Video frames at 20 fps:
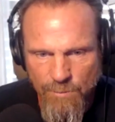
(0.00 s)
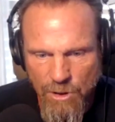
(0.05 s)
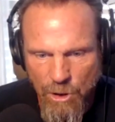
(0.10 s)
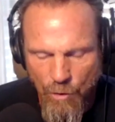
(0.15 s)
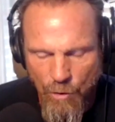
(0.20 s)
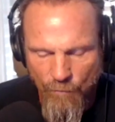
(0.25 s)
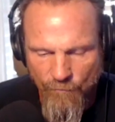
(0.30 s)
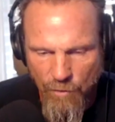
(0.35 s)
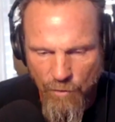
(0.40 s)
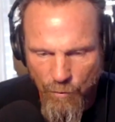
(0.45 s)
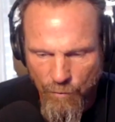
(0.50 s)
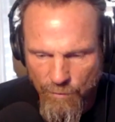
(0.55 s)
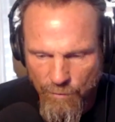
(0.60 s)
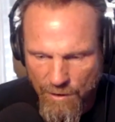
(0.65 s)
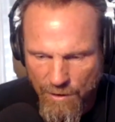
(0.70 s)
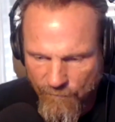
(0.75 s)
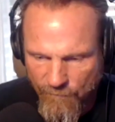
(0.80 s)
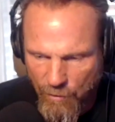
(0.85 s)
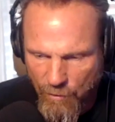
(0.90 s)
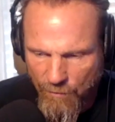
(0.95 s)
If
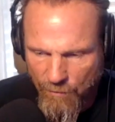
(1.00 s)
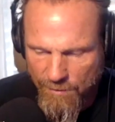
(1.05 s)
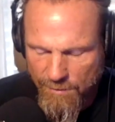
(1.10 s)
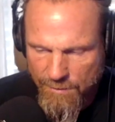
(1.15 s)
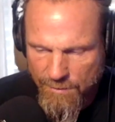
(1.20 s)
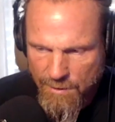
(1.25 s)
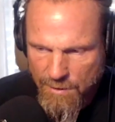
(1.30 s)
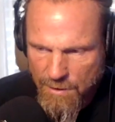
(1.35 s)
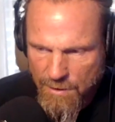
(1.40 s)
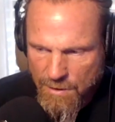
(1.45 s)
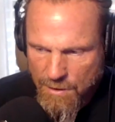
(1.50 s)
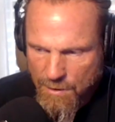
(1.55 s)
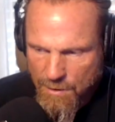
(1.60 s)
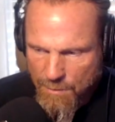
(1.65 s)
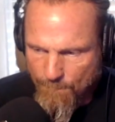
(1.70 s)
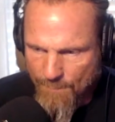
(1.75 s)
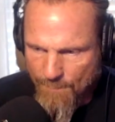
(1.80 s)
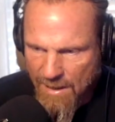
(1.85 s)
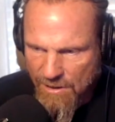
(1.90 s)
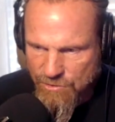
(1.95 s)
you're in
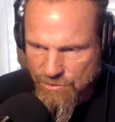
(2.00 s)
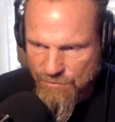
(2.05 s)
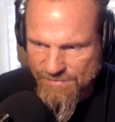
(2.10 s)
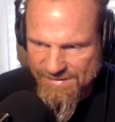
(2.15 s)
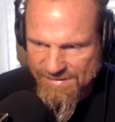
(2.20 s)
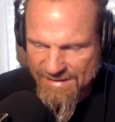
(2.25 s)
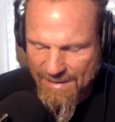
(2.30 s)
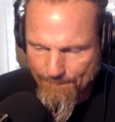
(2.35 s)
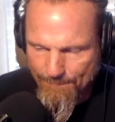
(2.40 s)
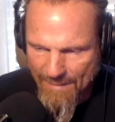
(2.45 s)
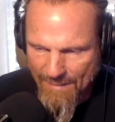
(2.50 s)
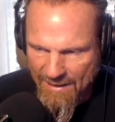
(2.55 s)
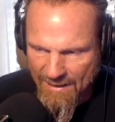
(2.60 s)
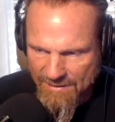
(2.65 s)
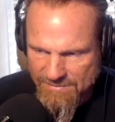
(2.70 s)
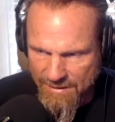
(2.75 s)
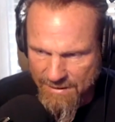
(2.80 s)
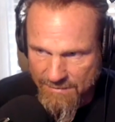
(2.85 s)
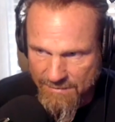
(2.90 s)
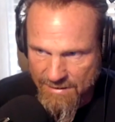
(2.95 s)
major
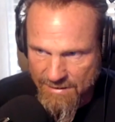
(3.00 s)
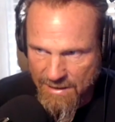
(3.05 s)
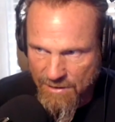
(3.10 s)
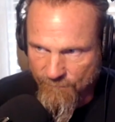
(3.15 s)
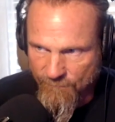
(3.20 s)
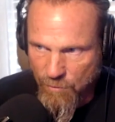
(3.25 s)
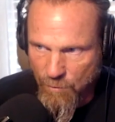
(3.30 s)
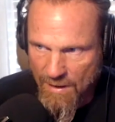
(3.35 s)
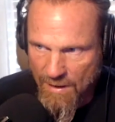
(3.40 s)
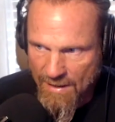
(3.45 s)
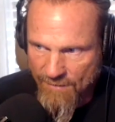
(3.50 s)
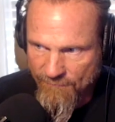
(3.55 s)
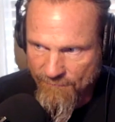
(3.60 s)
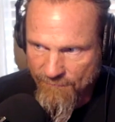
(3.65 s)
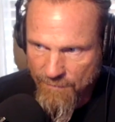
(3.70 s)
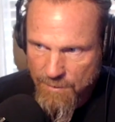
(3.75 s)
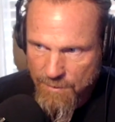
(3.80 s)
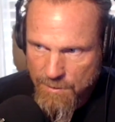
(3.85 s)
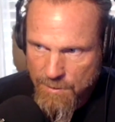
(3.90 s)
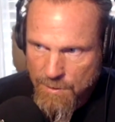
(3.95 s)
setbacks like that, if you
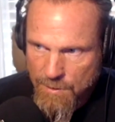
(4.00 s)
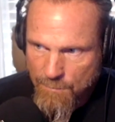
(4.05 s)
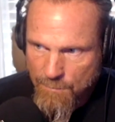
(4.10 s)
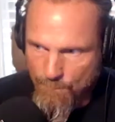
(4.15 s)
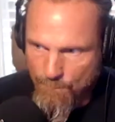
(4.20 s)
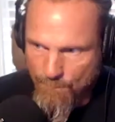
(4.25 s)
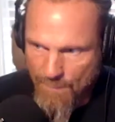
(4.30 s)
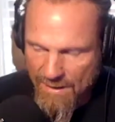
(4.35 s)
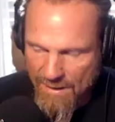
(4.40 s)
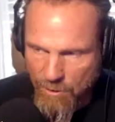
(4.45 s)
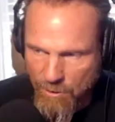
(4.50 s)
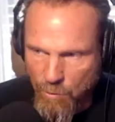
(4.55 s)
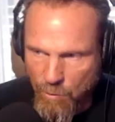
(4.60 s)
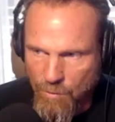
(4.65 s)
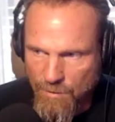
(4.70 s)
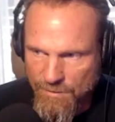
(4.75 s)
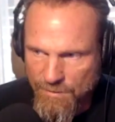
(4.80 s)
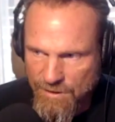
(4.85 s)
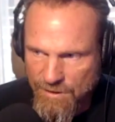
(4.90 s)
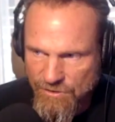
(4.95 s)
have medical
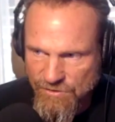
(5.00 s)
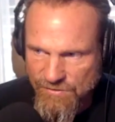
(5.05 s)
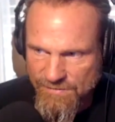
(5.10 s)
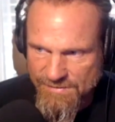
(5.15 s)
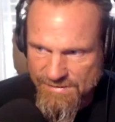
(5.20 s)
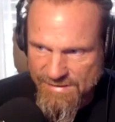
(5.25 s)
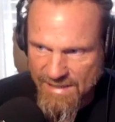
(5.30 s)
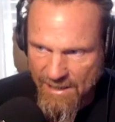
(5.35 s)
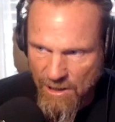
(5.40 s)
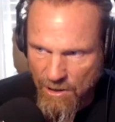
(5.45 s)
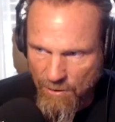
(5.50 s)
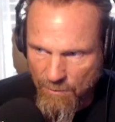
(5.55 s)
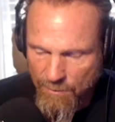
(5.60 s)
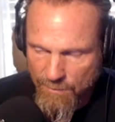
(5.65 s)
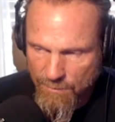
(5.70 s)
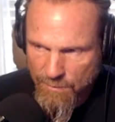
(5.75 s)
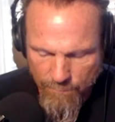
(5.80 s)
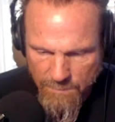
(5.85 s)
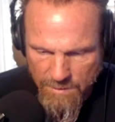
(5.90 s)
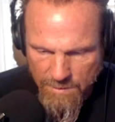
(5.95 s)
conditions that are,
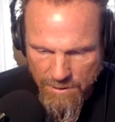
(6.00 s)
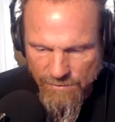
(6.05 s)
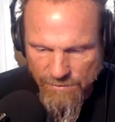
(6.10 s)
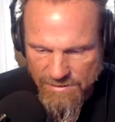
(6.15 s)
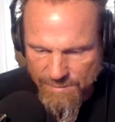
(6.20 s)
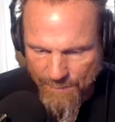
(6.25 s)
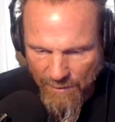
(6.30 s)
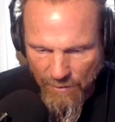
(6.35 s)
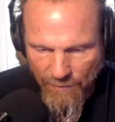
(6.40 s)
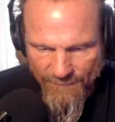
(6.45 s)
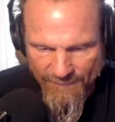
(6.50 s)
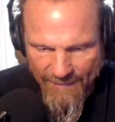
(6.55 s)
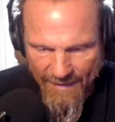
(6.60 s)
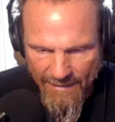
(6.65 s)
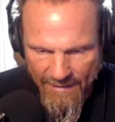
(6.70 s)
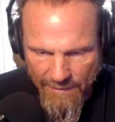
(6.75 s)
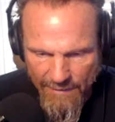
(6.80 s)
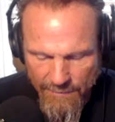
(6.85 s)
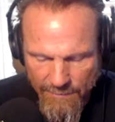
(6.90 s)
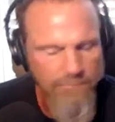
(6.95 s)

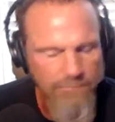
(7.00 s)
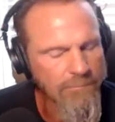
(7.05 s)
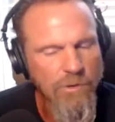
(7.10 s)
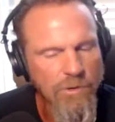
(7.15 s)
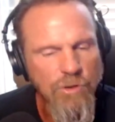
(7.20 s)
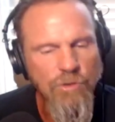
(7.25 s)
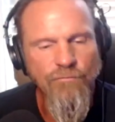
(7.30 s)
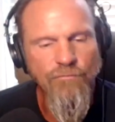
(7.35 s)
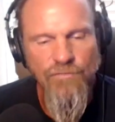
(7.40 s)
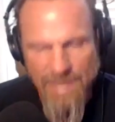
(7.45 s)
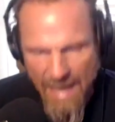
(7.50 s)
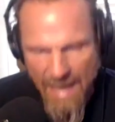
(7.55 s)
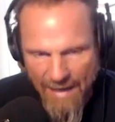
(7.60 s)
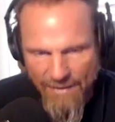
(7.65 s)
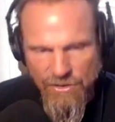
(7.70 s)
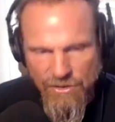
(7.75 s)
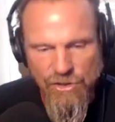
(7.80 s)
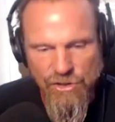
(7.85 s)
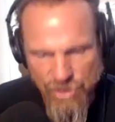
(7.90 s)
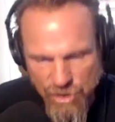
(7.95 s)
debilitating, you've
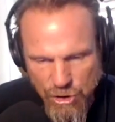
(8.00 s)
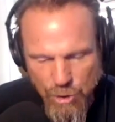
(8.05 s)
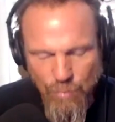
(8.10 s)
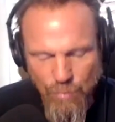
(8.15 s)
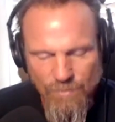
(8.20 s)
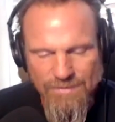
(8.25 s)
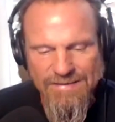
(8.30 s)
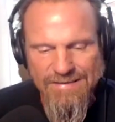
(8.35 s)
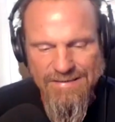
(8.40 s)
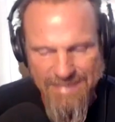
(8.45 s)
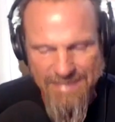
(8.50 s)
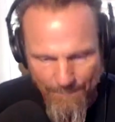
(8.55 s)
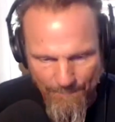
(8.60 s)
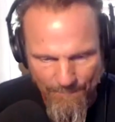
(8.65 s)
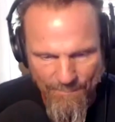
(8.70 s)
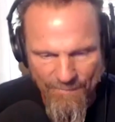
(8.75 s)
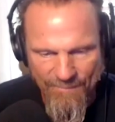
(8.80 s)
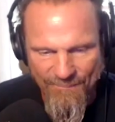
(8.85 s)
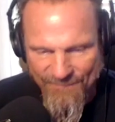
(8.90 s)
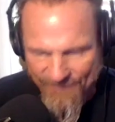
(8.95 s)
got to do
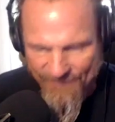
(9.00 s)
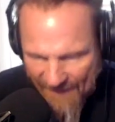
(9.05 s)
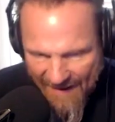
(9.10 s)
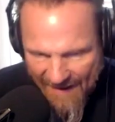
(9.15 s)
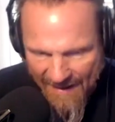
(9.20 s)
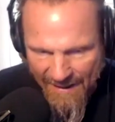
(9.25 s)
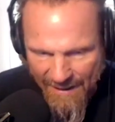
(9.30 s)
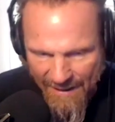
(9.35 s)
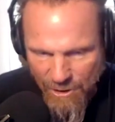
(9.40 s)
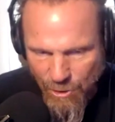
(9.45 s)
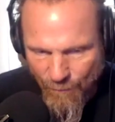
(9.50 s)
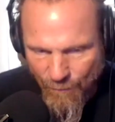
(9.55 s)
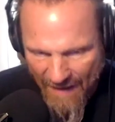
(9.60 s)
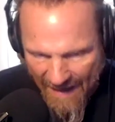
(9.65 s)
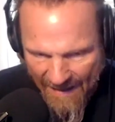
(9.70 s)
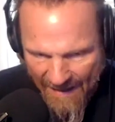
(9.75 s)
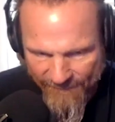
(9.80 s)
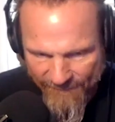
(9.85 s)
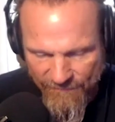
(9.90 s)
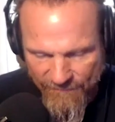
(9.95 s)
something. You
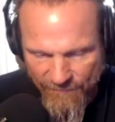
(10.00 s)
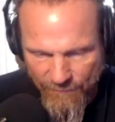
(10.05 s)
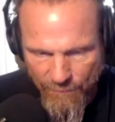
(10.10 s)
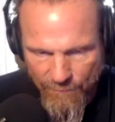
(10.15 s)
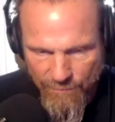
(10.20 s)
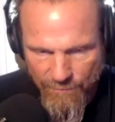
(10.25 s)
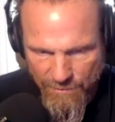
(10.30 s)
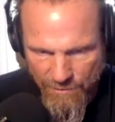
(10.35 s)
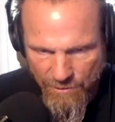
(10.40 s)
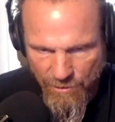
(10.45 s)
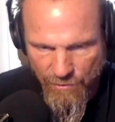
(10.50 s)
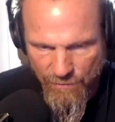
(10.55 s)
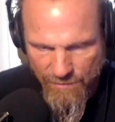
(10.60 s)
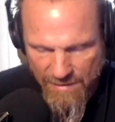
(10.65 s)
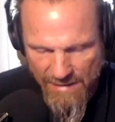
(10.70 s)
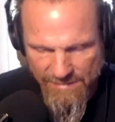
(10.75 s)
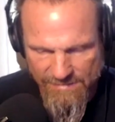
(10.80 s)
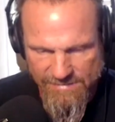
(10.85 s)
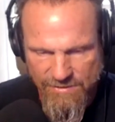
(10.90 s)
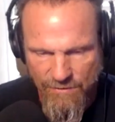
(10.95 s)
have to, you
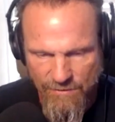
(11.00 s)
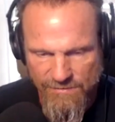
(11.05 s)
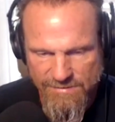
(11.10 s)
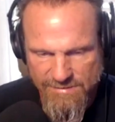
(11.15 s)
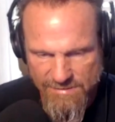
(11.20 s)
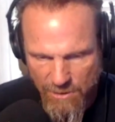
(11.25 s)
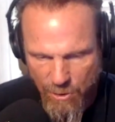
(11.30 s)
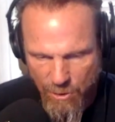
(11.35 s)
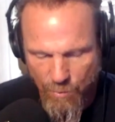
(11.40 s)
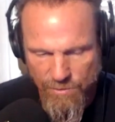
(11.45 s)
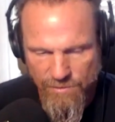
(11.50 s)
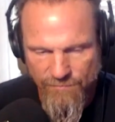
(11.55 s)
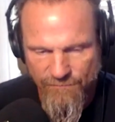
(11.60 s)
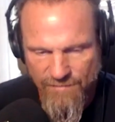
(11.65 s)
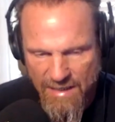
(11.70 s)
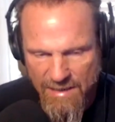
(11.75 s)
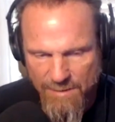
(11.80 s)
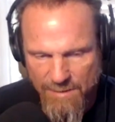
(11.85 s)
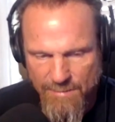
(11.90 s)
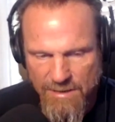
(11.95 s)
got to start slow and you've
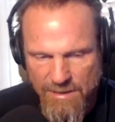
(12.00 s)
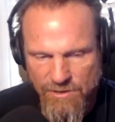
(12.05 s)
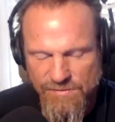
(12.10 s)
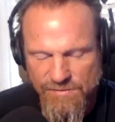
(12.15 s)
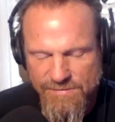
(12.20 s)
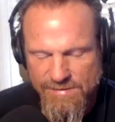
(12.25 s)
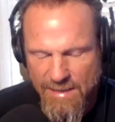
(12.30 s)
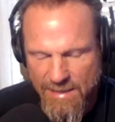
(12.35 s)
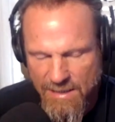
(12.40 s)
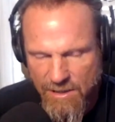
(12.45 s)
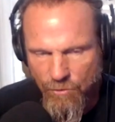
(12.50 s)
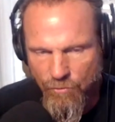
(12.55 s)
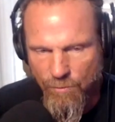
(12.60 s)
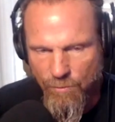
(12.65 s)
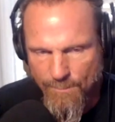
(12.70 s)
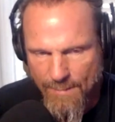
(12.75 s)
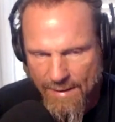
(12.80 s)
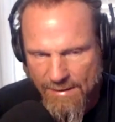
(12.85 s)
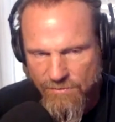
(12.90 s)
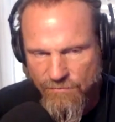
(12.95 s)
got to make just
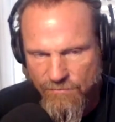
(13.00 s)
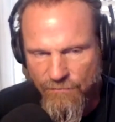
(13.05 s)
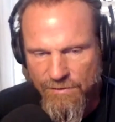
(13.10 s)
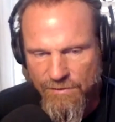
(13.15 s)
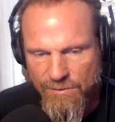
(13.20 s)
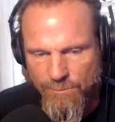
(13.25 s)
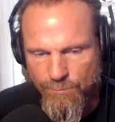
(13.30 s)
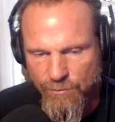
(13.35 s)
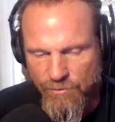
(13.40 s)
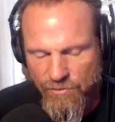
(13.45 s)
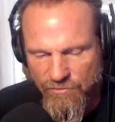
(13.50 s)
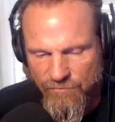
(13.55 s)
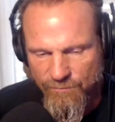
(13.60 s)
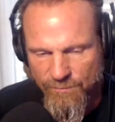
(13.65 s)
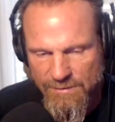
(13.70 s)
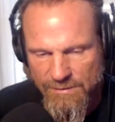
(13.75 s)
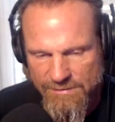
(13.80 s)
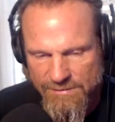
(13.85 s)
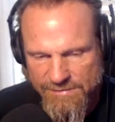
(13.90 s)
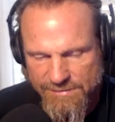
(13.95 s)
incremental
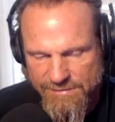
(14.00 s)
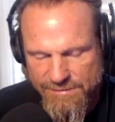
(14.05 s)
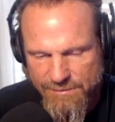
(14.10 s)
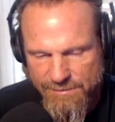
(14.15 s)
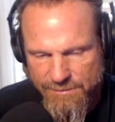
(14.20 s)
improvements.